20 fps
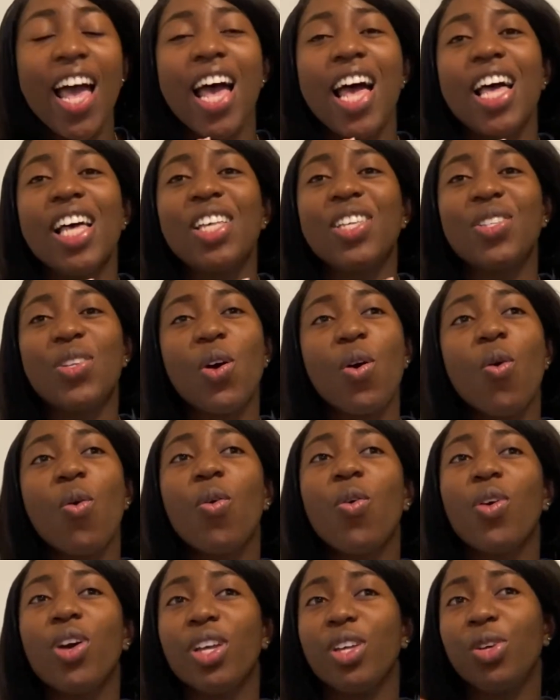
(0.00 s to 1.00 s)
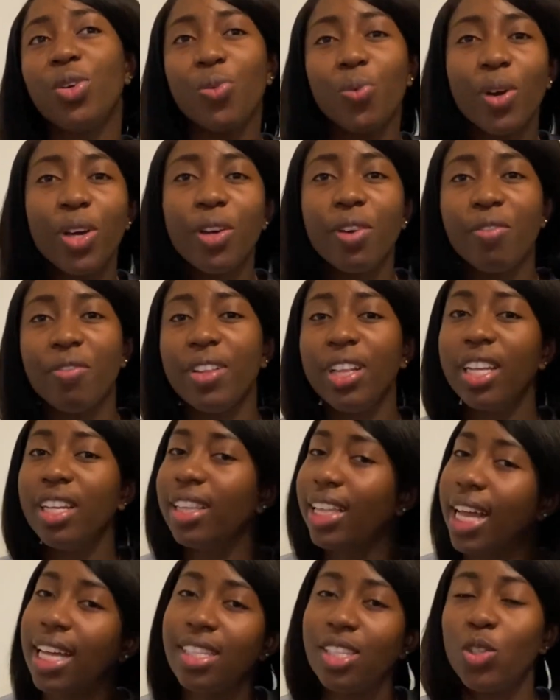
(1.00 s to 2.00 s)
So when you're feeling
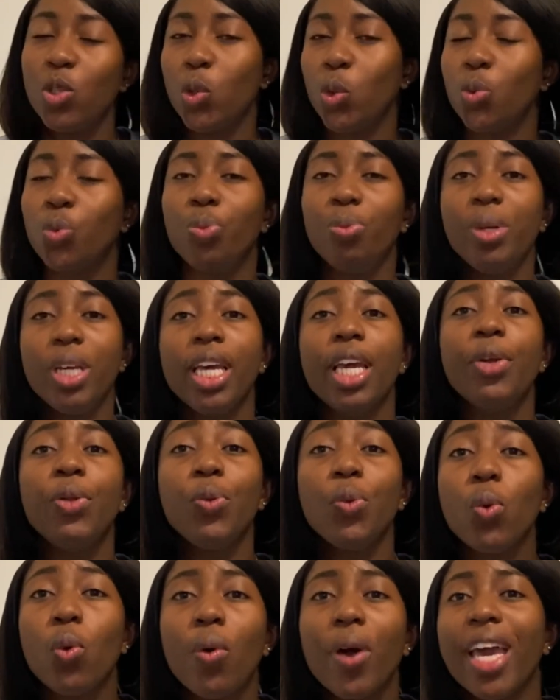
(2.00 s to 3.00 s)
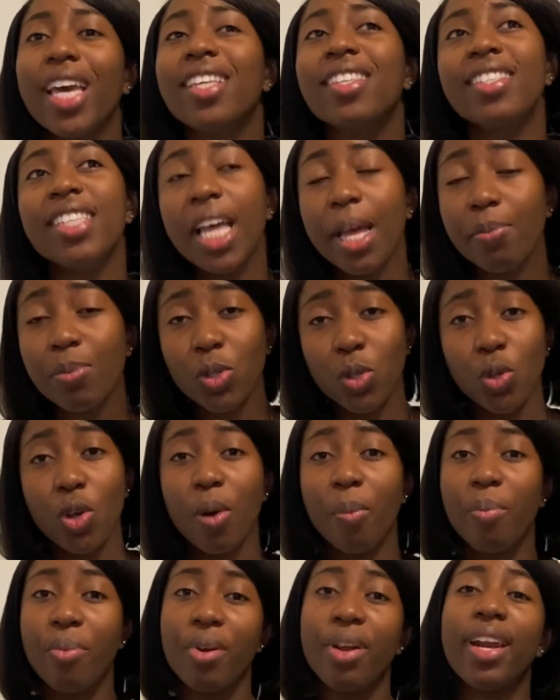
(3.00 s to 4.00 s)
that, it should be a no, except your
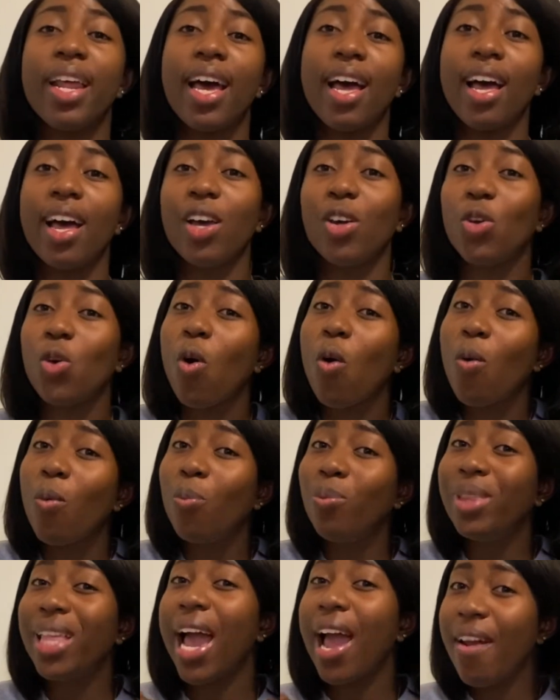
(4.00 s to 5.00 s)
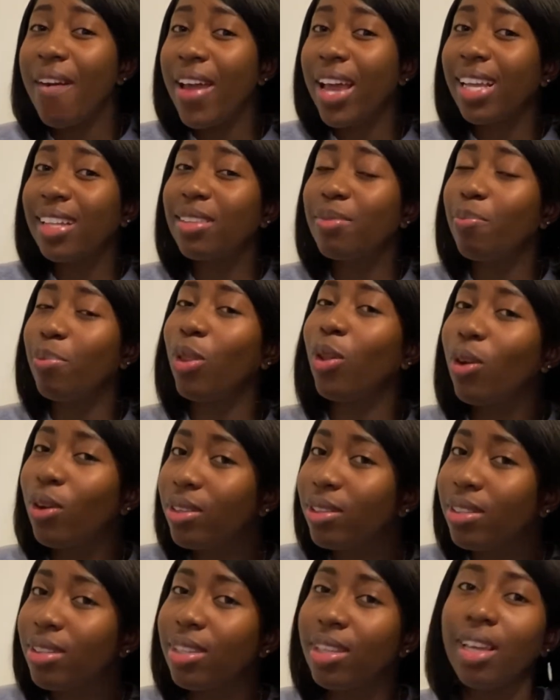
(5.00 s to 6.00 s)
brother, your direct
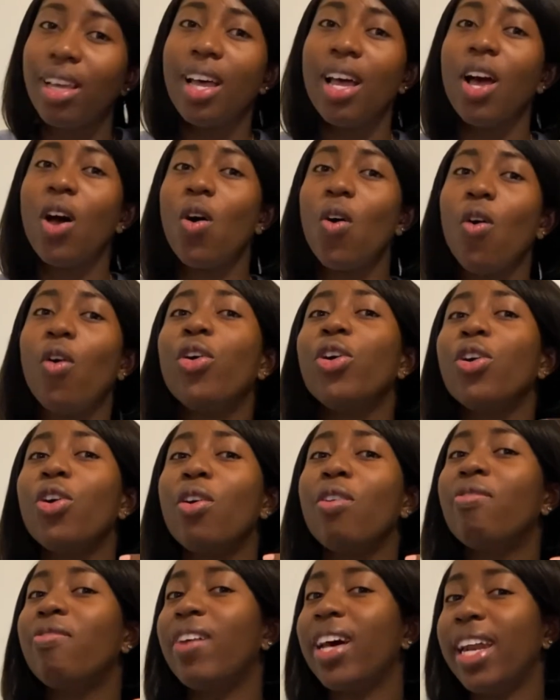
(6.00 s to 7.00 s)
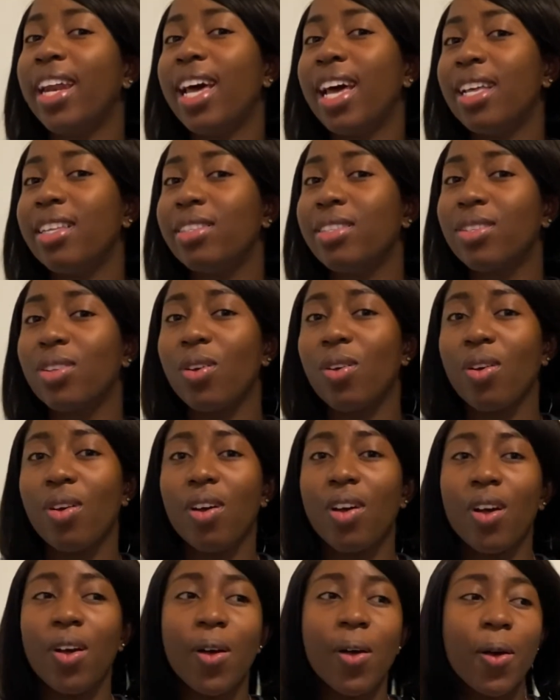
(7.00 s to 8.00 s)
blood, or your father's
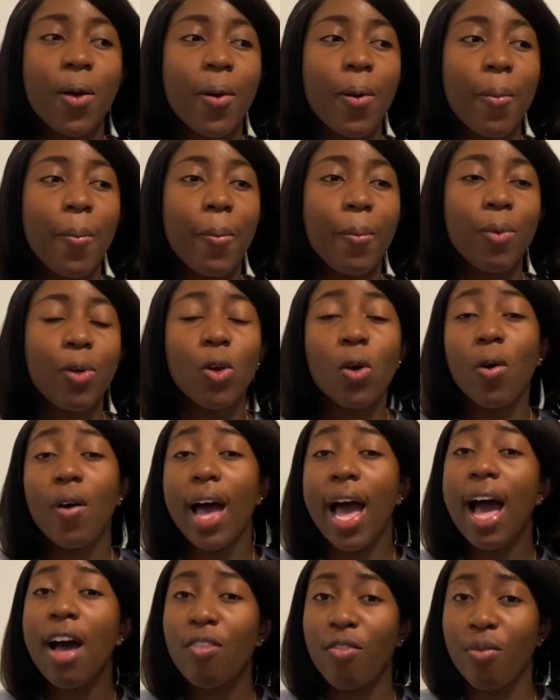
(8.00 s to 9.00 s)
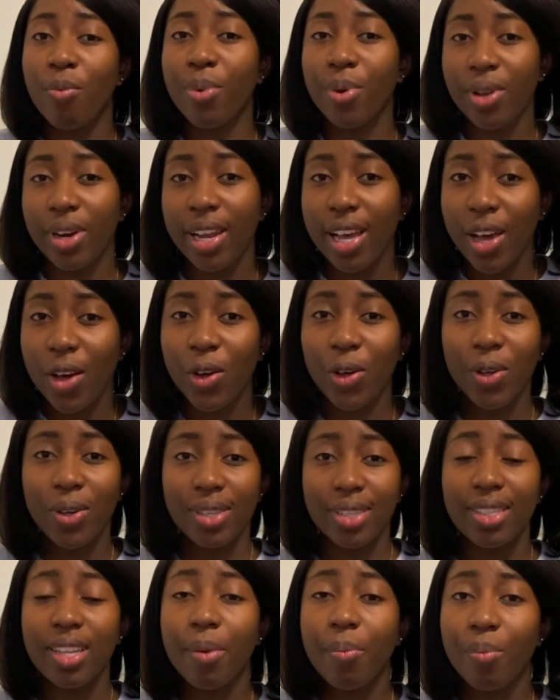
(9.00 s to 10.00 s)
your half brother or your
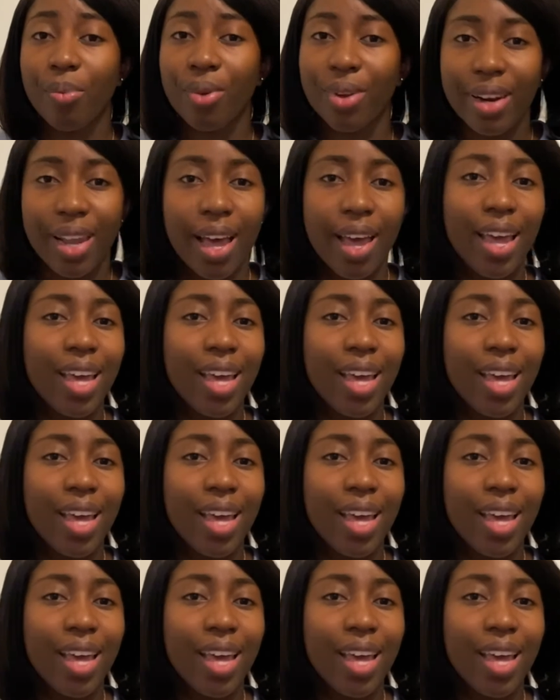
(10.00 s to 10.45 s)
step brother.